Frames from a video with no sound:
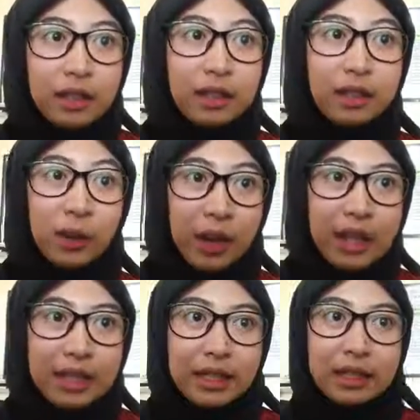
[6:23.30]

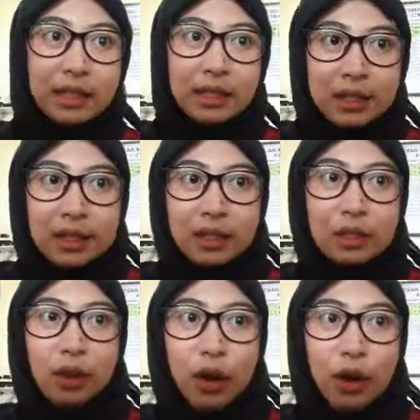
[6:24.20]

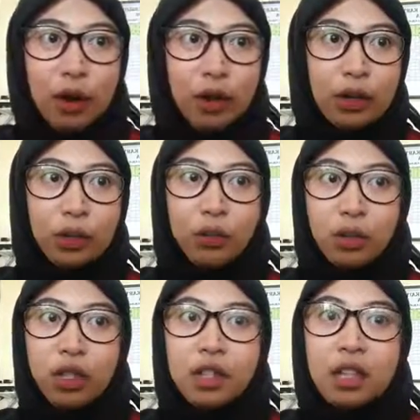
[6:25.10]
scratches on
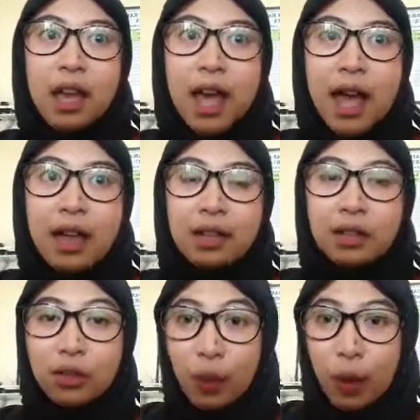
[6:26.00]
wood and
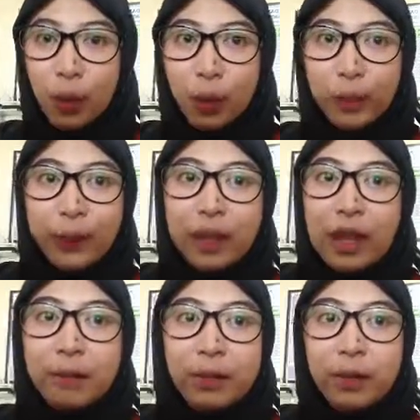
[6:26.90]
stone.
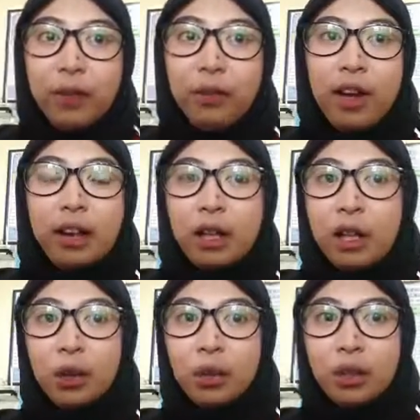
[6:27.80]
People finally
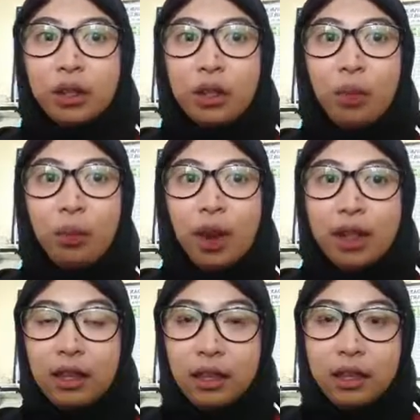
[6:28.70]
could
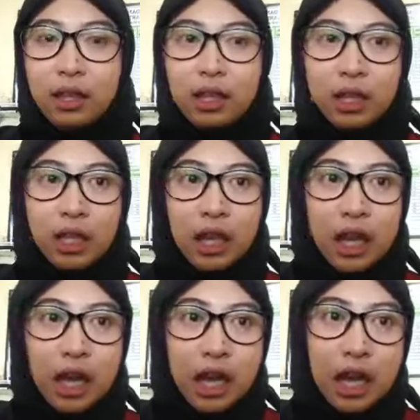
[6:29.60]
write the
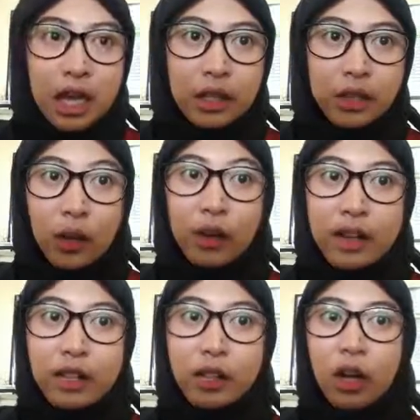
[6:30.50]

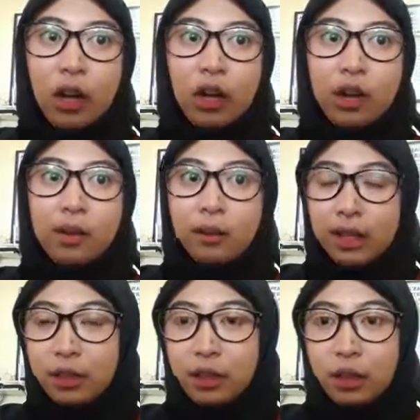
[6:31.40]
stories or
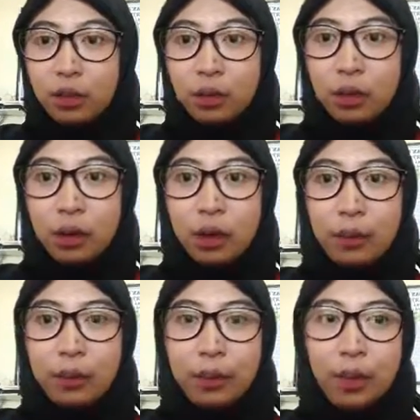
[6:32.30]
literature
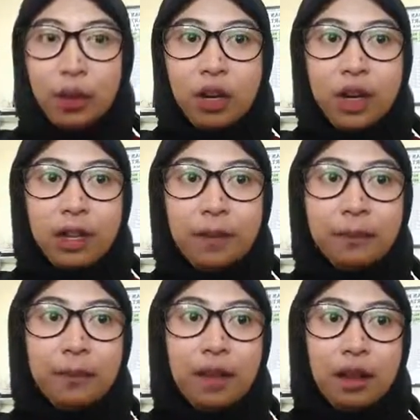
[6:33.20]
product
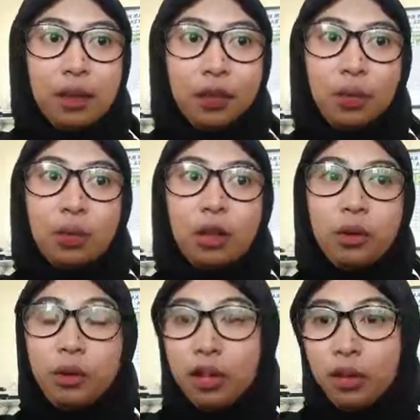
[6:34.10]
to
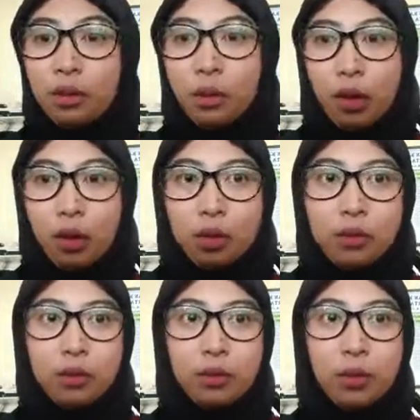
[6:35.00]
a written
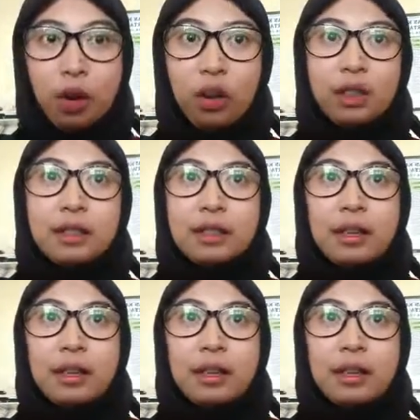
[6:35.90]
works.